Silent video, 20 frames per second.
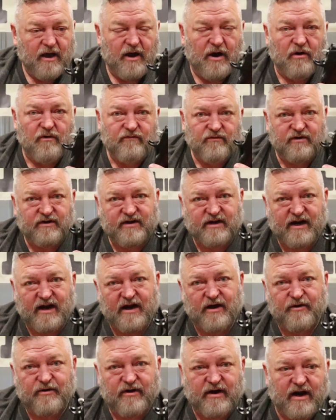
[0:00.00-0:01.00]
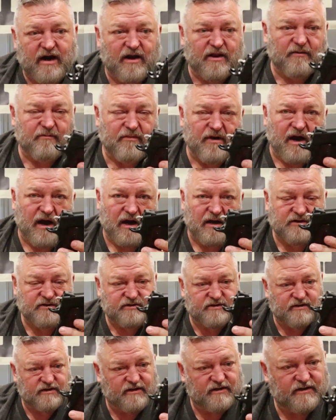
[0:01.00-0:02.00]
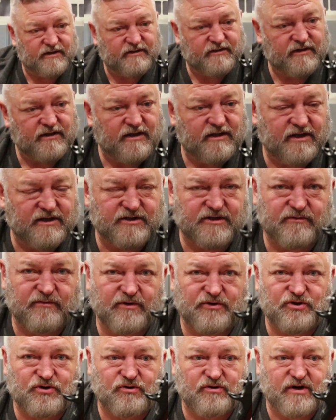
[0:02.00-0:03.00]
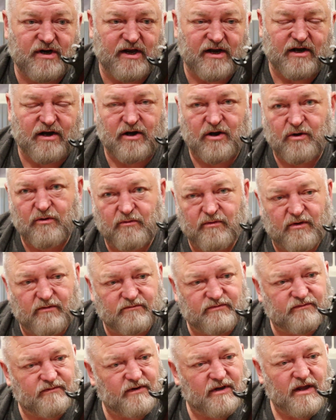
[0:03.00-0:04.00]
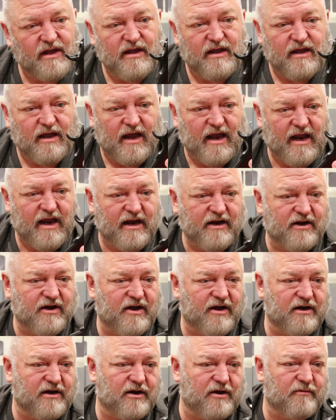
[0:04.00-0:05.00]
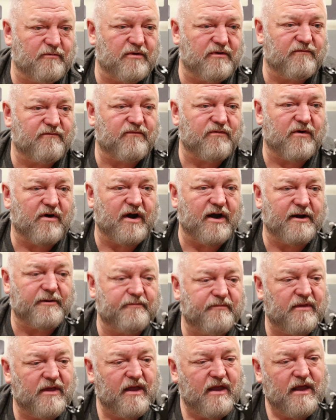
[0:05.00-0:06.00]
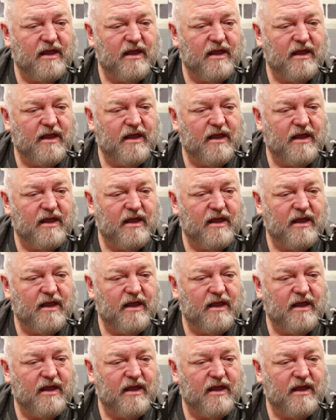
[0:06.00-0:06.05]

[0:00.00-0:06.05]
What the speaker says: Over the counter, out of the box. This is what you get. Aluminum handgun, aluminum frame,